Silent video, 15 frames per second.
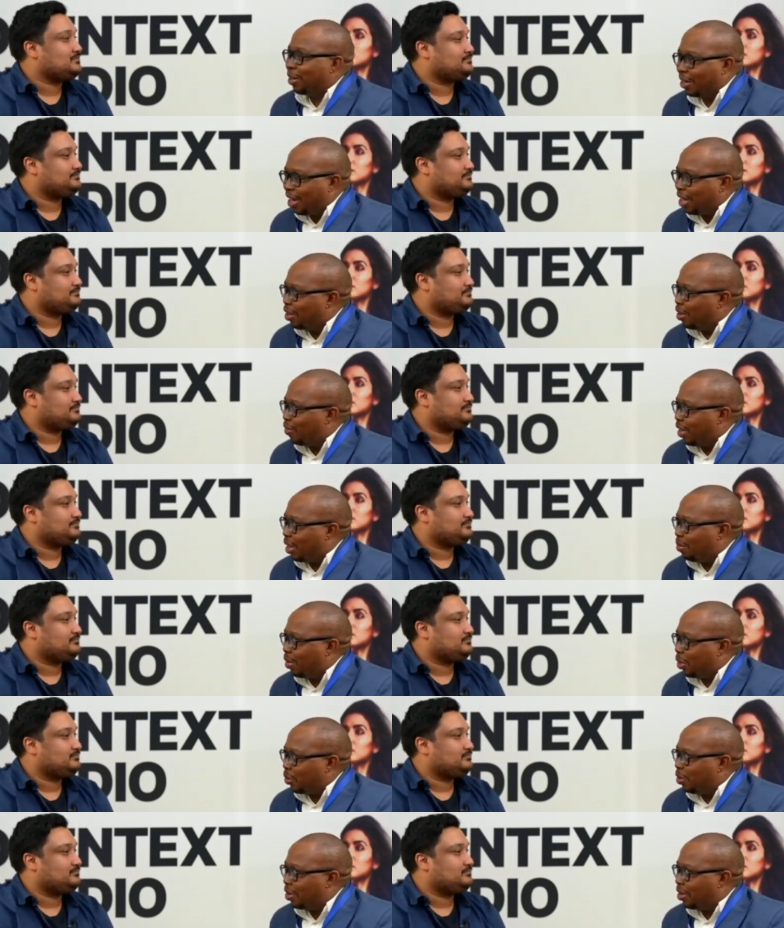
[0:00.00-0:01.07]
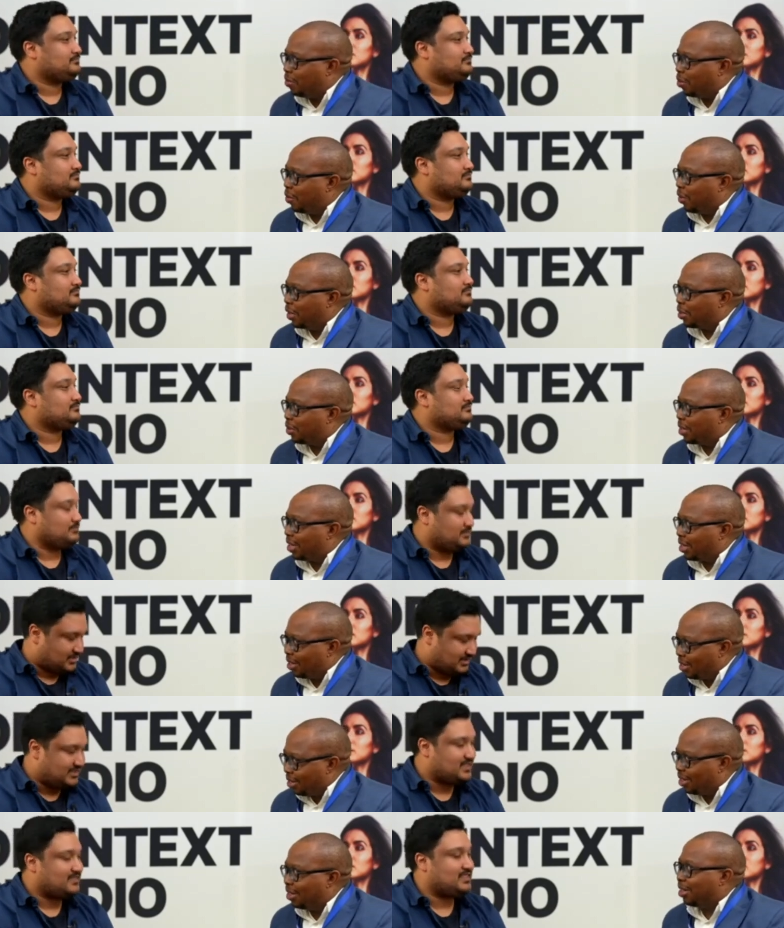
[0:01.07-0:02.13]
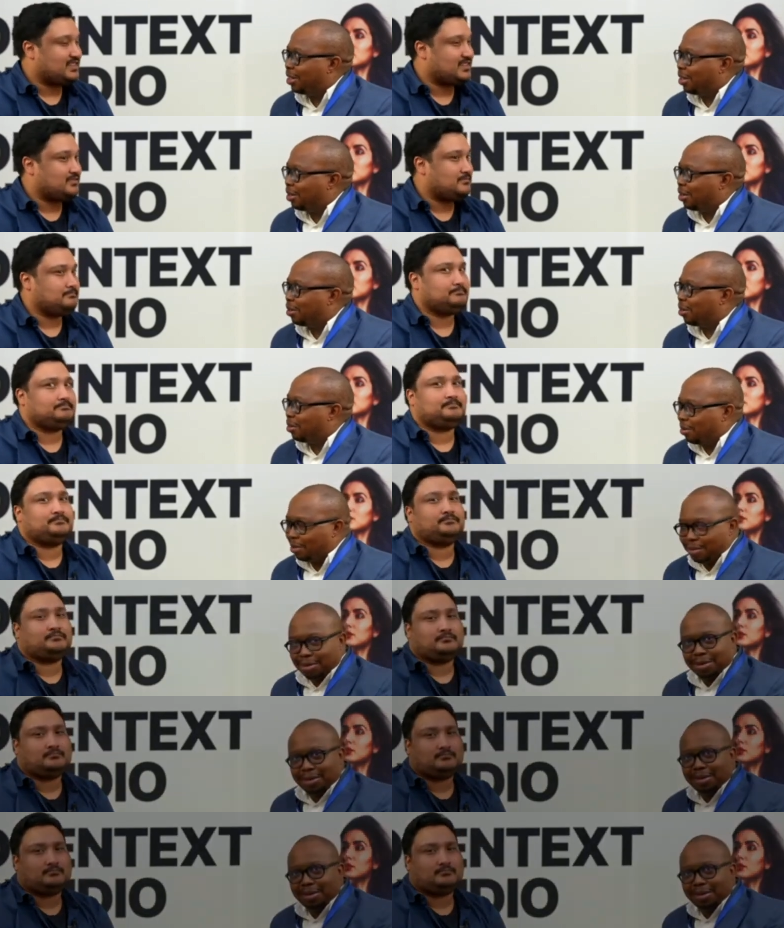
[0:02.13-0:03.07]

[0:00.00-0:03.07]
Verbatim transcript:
Speaker 1: Thank you very much. We're looking forward to that. Great stuff. Thank you. Cool.